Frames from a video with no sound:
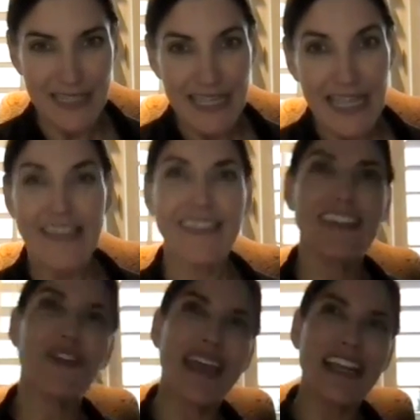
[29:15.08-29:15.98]
and then you
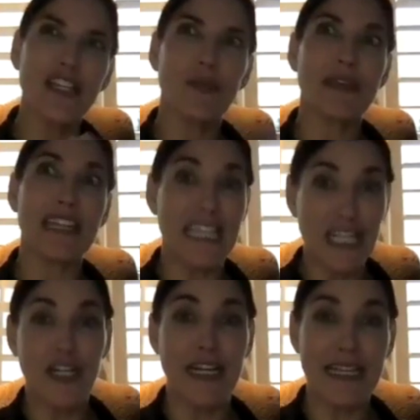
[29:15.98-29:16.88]
add a little bit of year
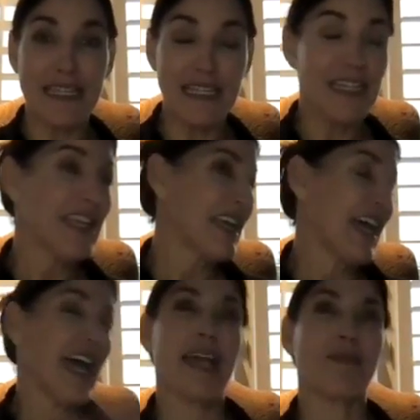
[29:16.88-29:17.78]
end.
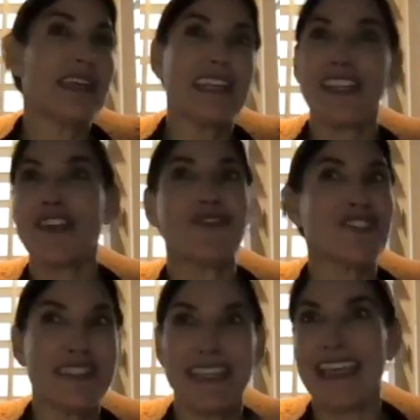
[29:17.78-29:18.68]
I mean, and you
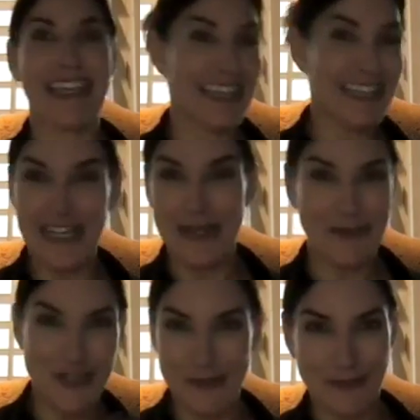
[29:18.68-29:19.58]
just get a
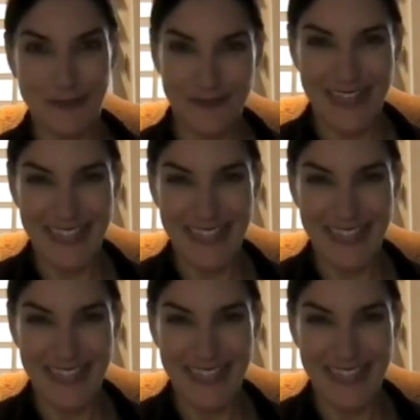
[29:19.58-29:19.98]
conundrum. So.